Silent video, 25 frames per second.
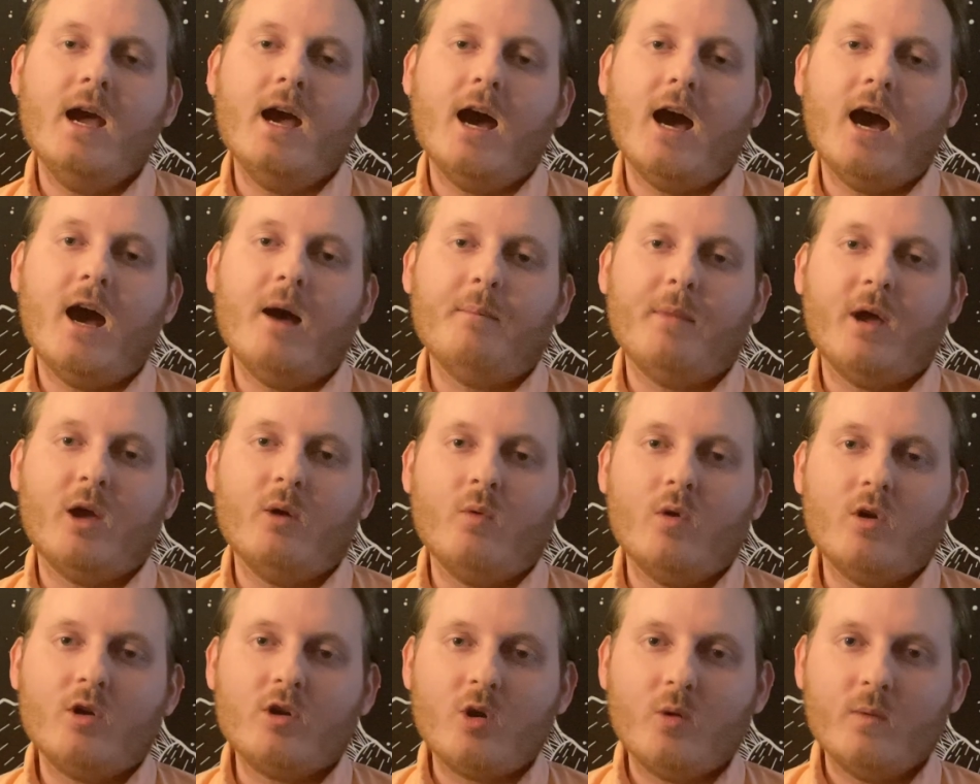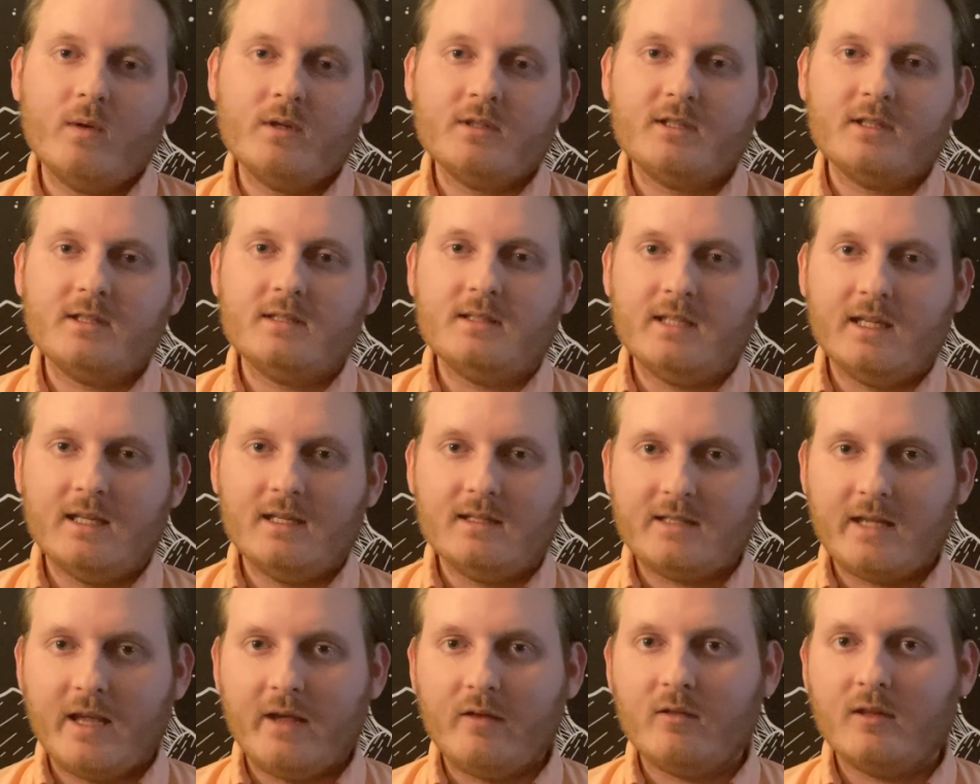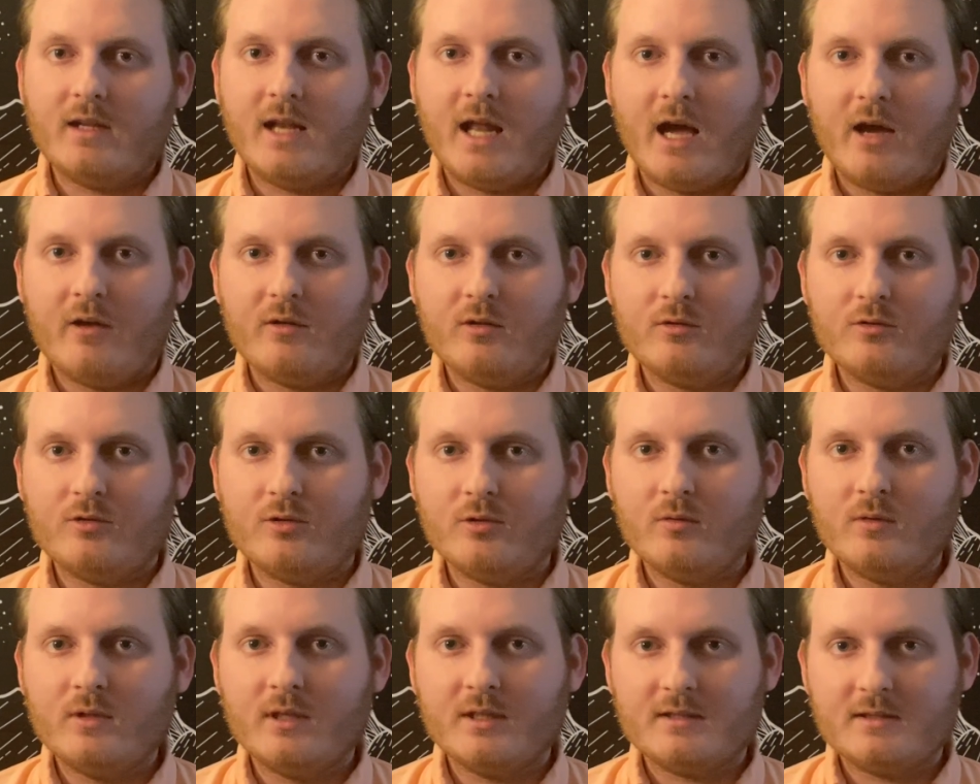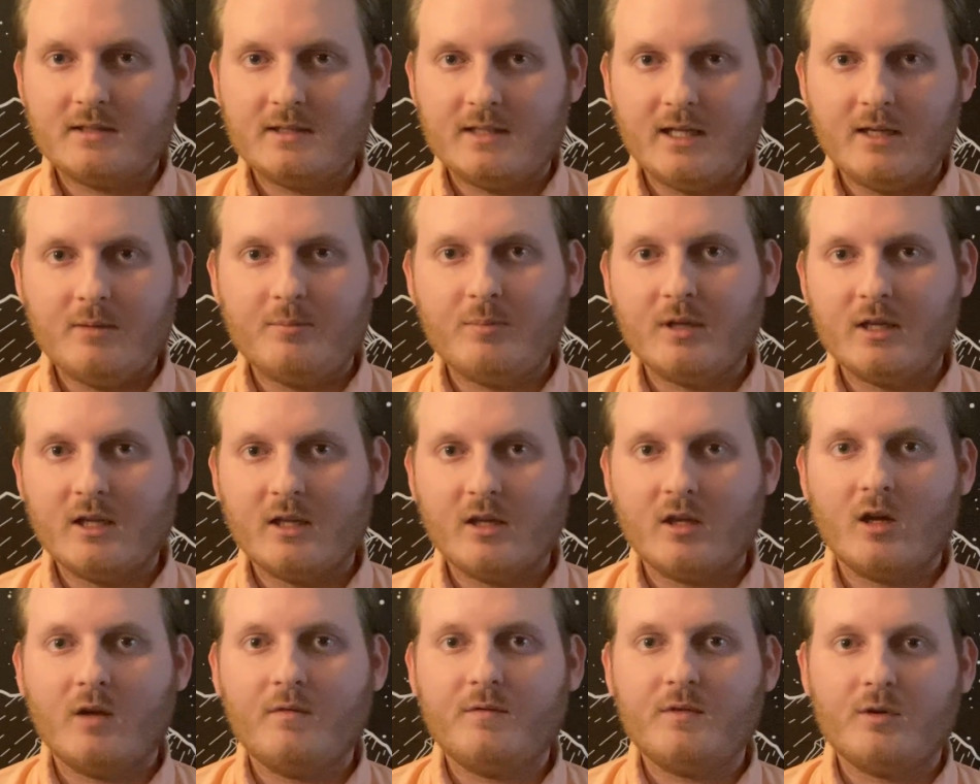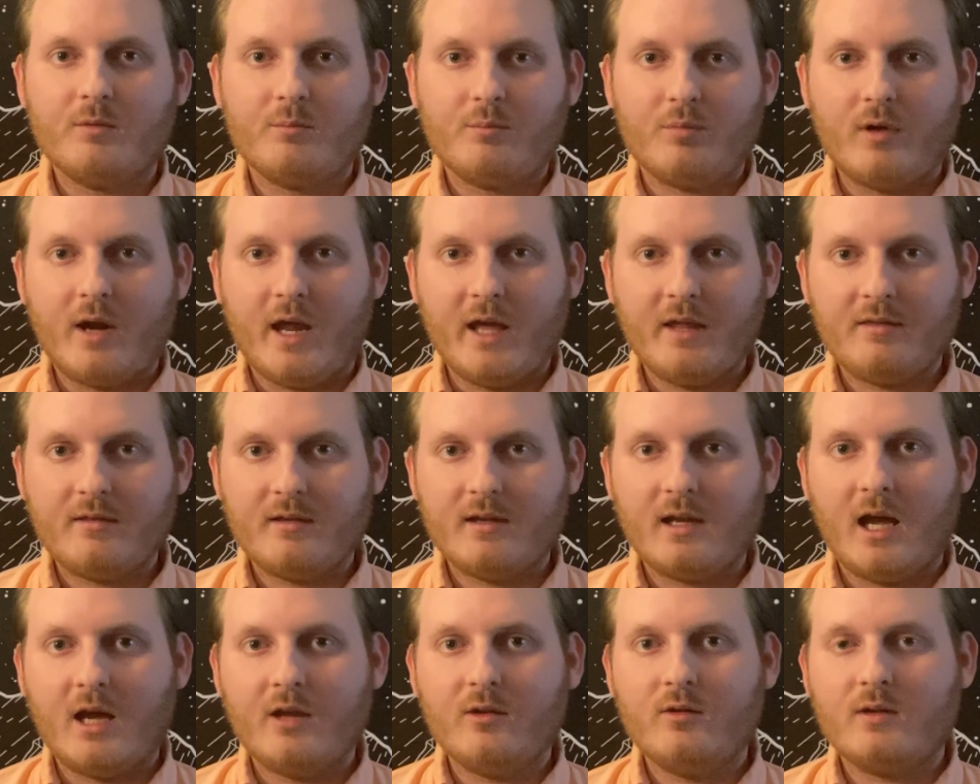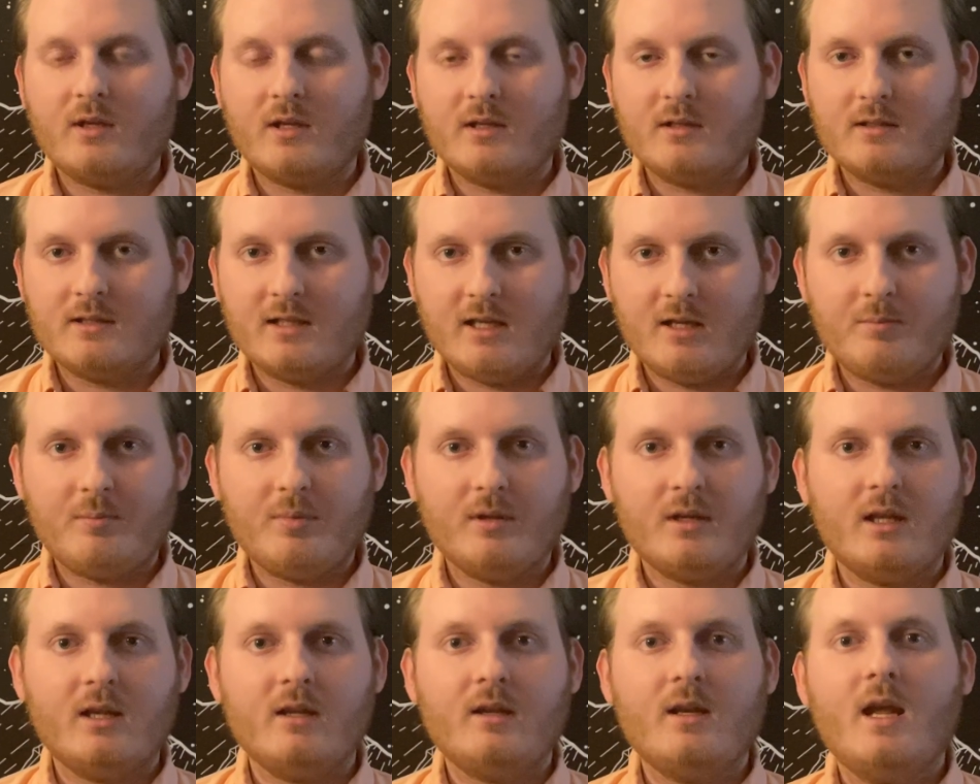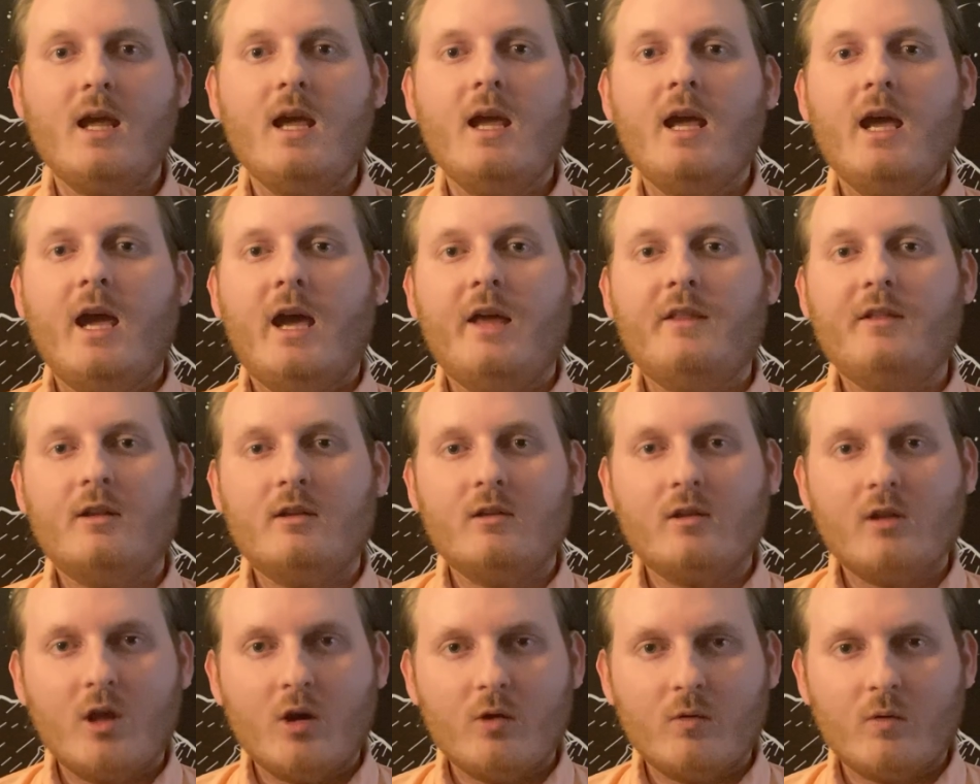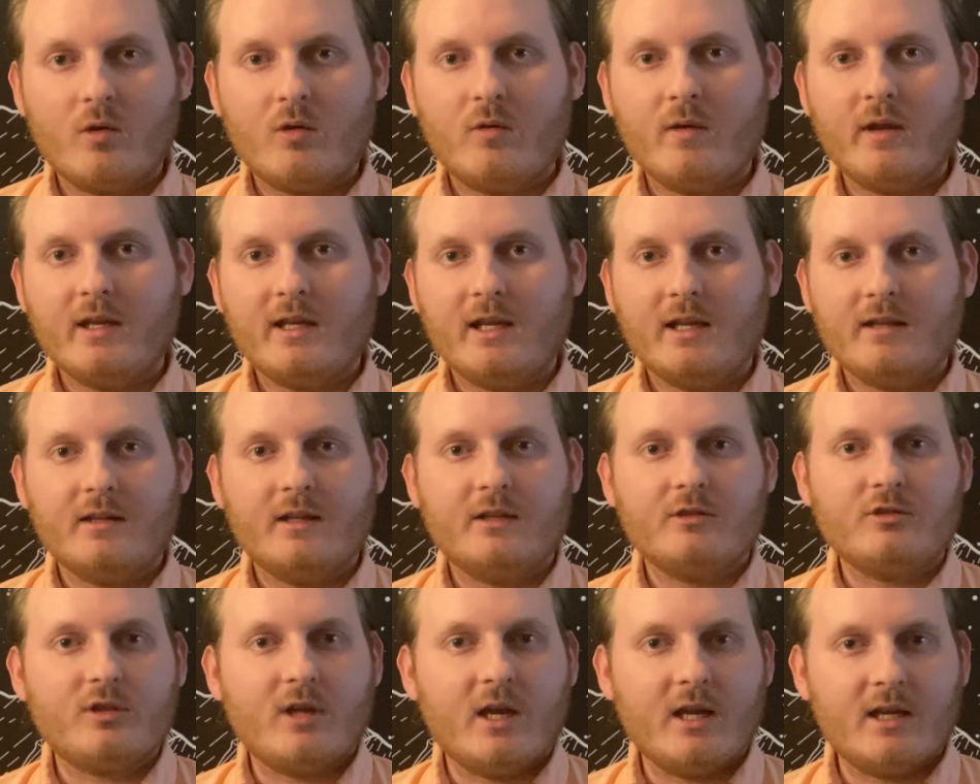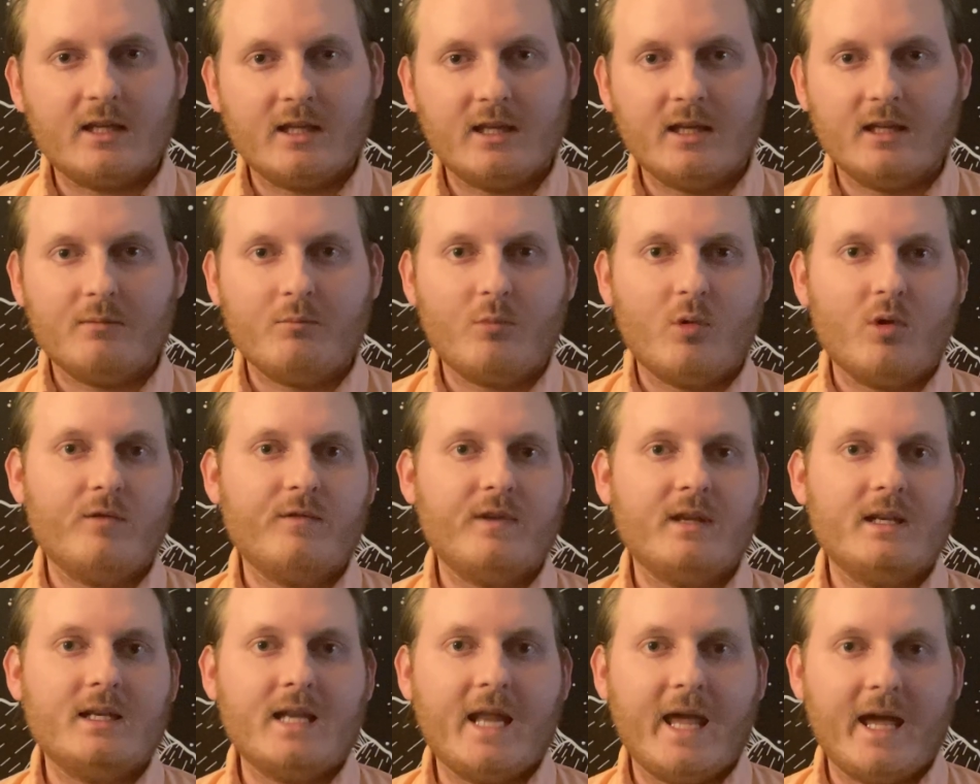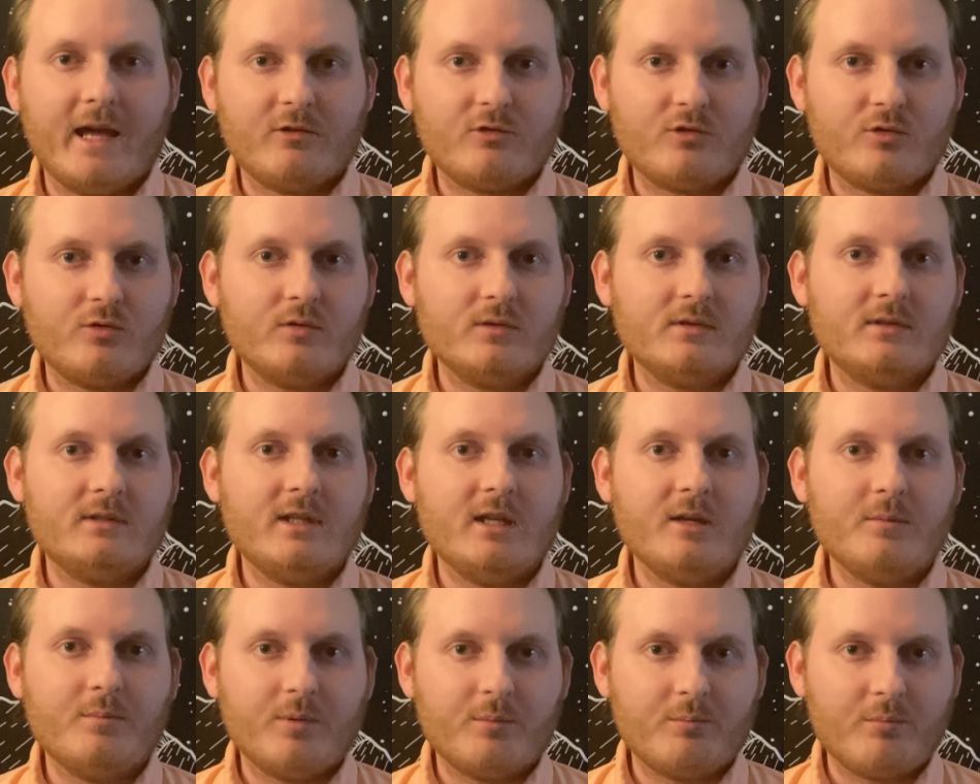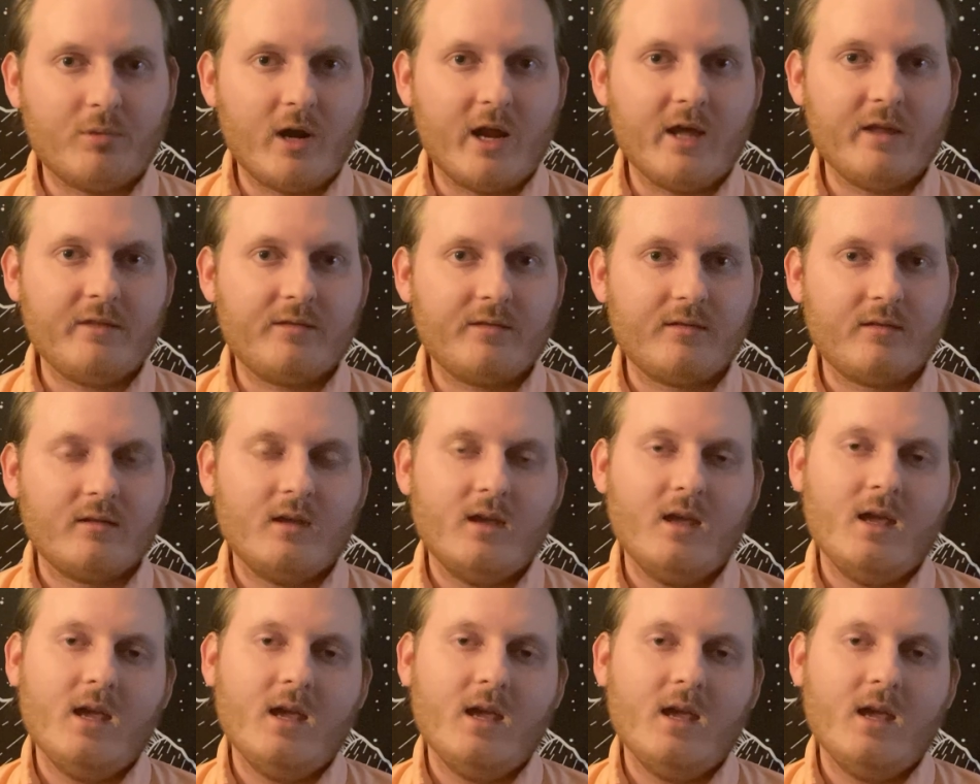I won't go into detail on how you do this deepening of your breath and how you can deepen it and then lower it and then try to get more of a natural deep breath.